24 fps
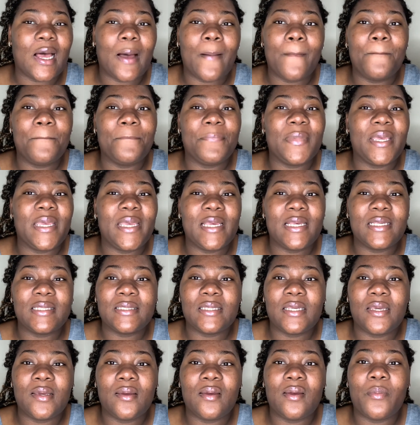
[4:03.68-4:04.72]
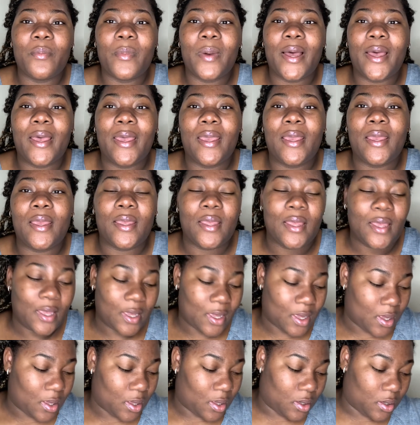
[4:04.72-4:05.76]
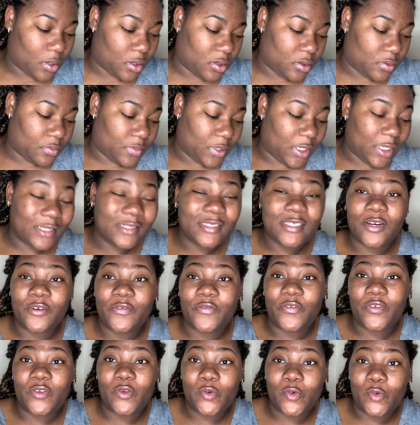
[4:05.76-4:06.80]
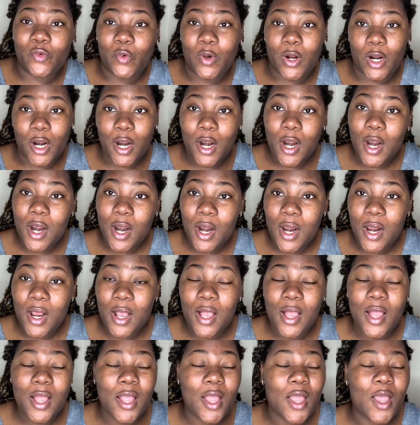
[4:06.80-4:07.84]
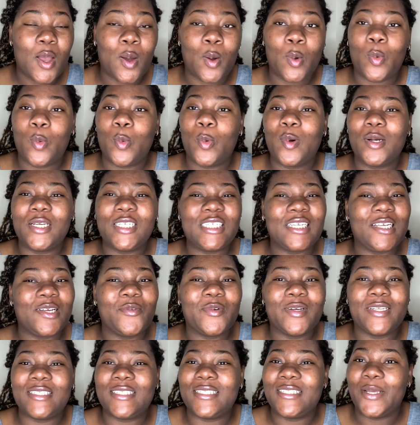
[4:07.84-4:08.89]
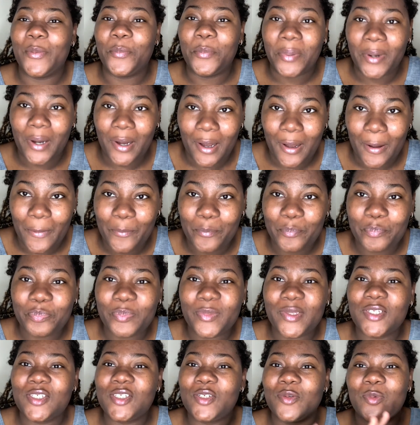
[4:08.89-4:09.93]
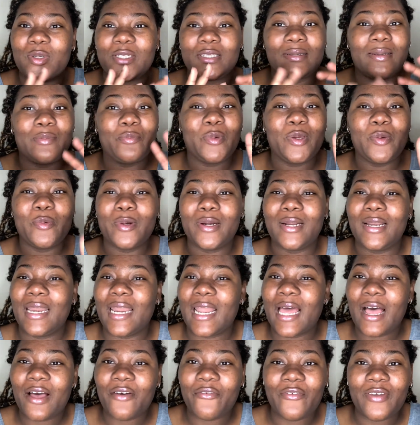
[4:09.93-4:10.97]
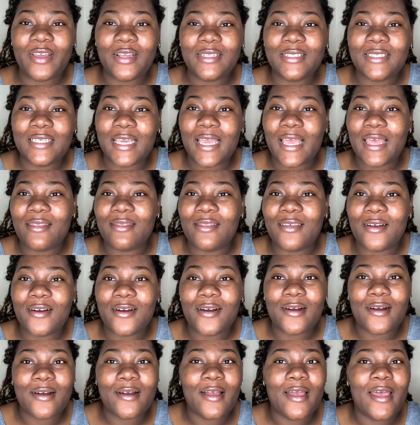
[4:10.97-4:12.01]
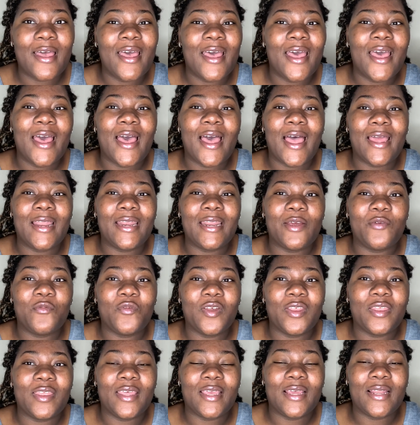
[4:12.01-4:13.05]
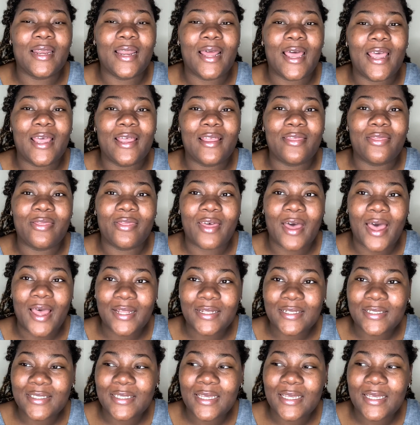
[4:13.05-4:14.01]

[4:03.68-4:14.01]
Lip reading: amazing. My interviewer, she was the bomb. We were laughing together and everything like that.